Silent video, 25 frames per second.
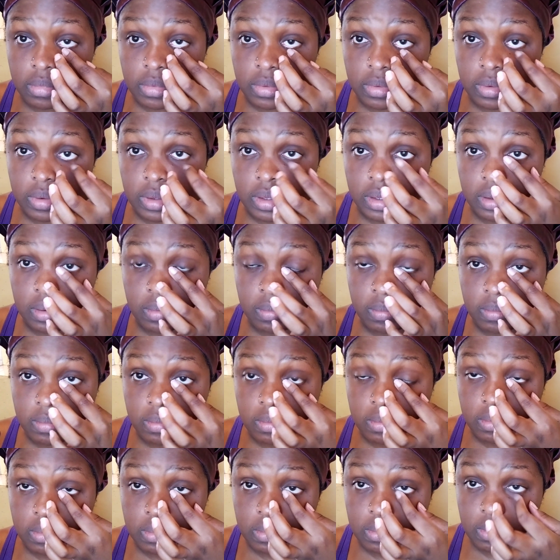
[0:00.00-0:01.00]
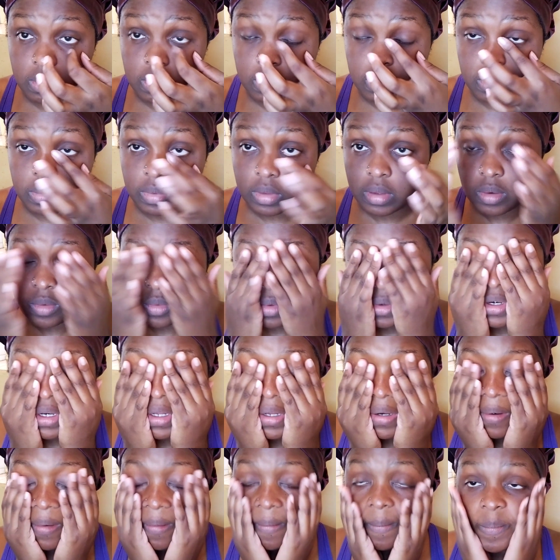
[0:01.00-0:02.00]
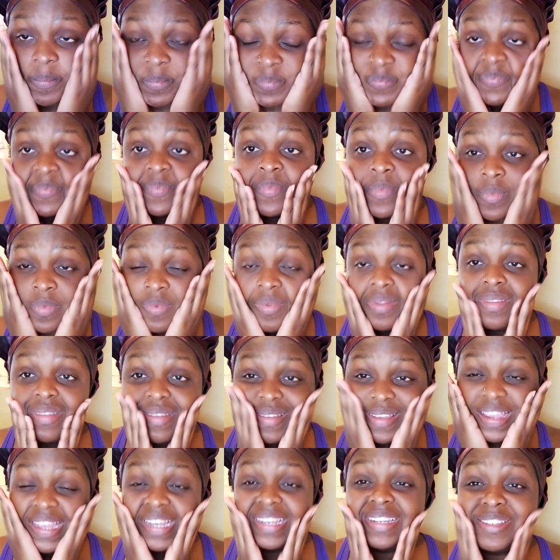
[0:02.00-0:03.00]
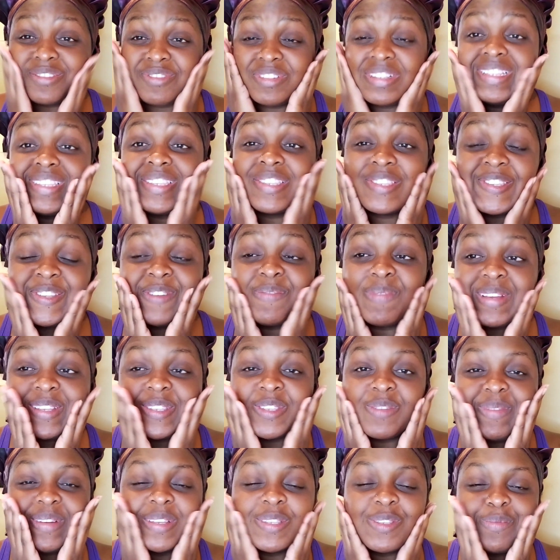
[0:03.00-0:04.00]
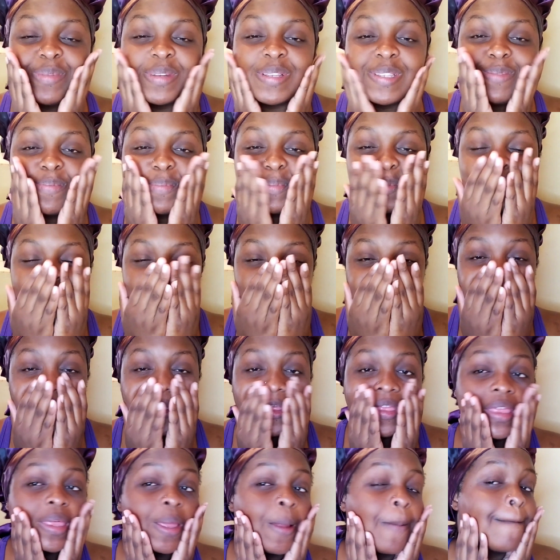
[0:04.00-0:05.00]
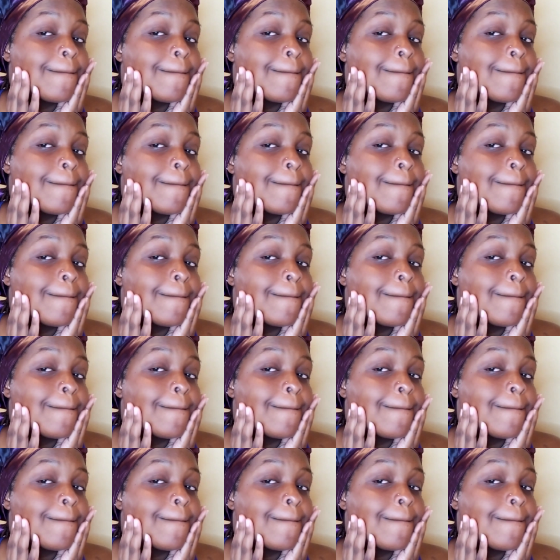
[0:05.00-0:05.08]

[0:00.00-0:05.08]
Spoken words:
Okay, I think we're done. And it feels super, super, super smooth.